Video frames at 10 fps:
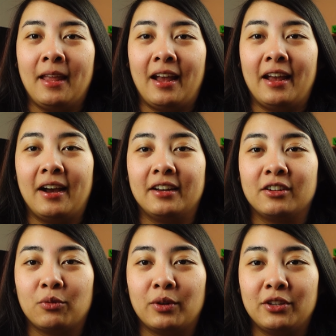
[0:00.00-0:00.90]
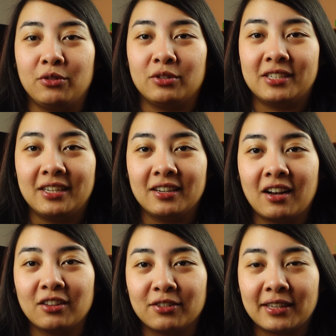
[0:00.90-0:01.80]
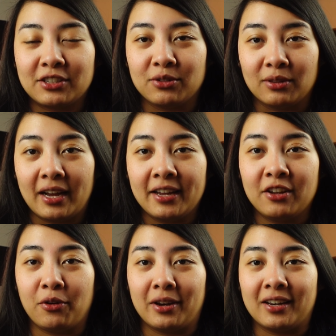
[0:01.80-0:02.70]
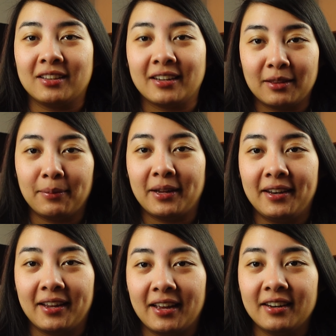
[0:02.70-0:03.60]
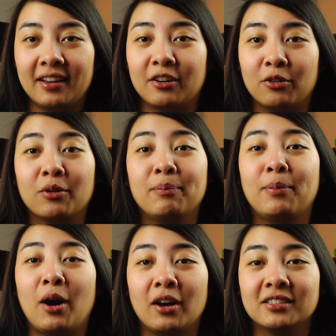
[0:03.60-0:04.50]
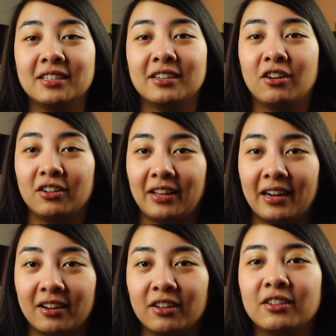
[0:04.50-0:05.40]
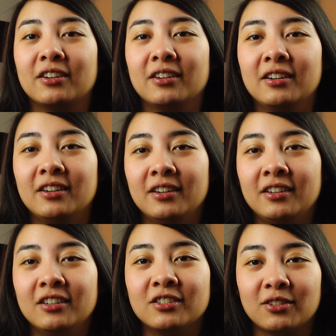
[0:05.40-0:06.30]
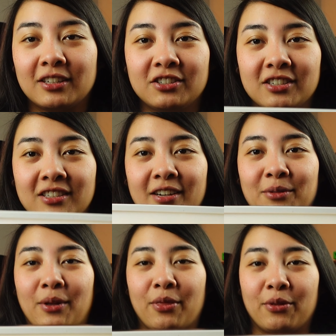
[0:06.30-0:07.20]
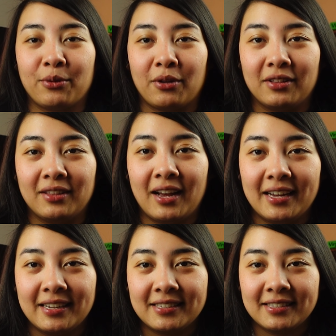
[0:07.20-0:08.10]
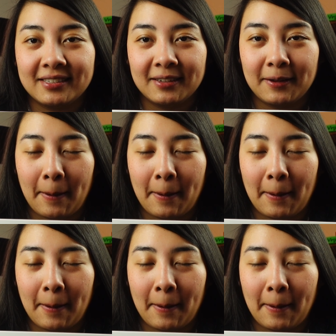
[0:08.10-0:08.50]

and when you see a color that you like you can click the button again and it'll pause it on that color so let's just let it run through all the lights